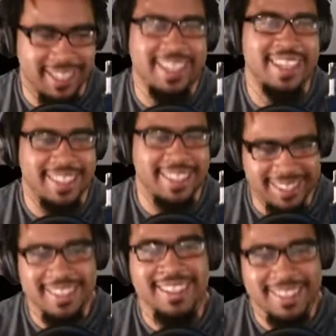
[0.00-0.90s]

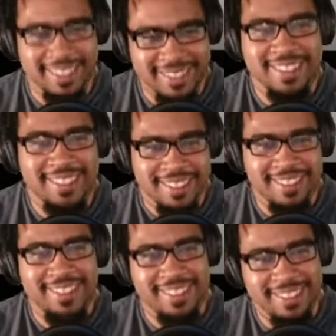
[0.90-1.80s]

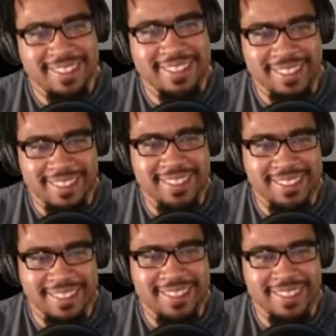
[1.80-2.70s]

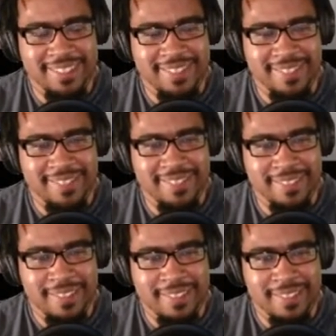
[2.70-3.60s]

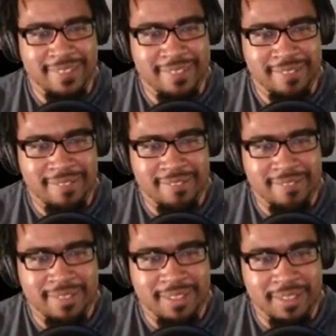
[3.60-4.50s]

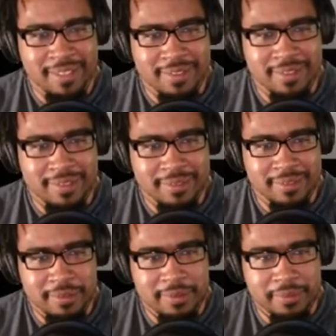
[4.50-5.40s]

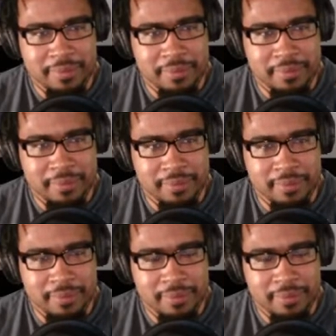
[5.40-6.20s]
The person shown says nothing.